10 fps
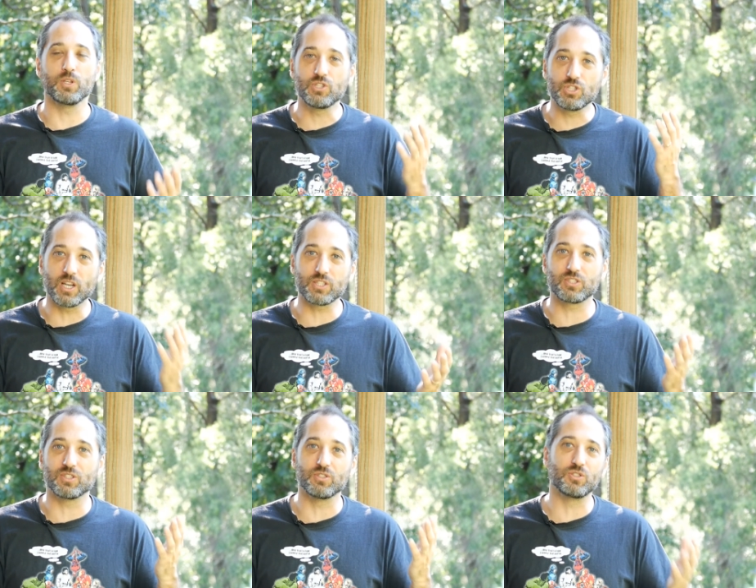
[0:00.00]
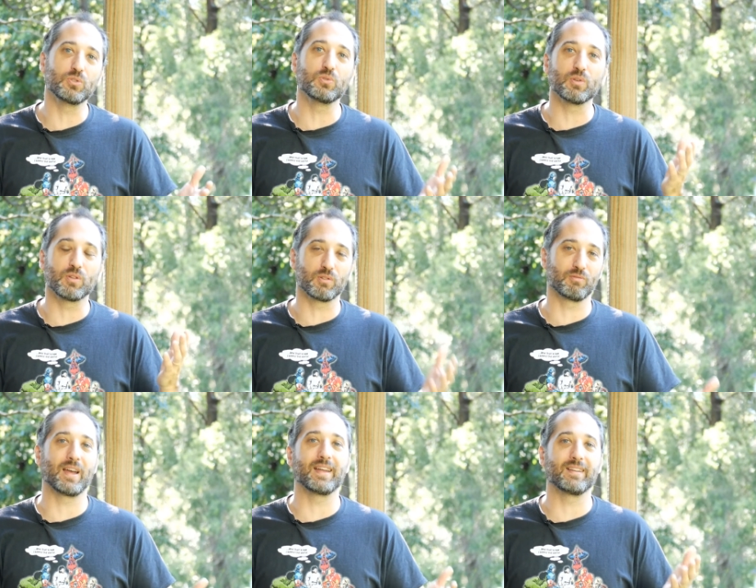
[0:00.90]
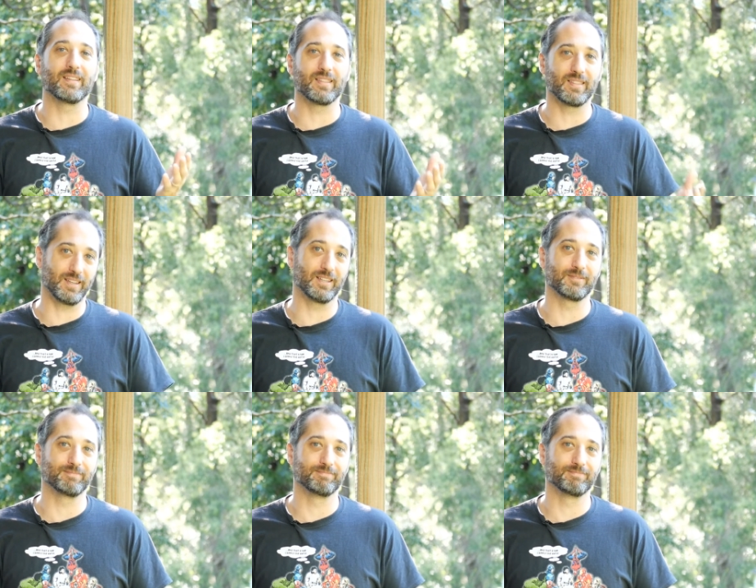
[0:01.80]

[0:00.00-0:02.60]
We just do the right thing.